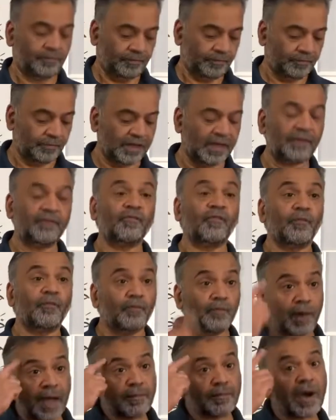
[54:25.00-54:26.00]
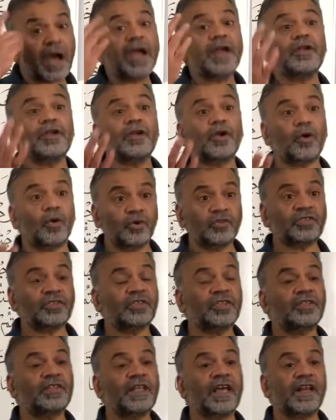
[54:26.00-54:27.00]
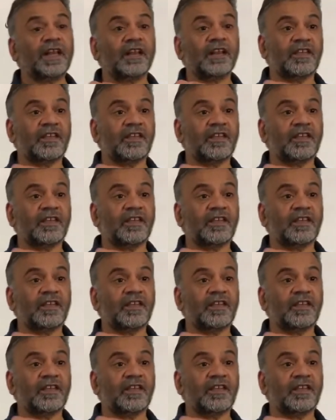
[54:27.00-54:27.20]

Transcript: But my mind knows that it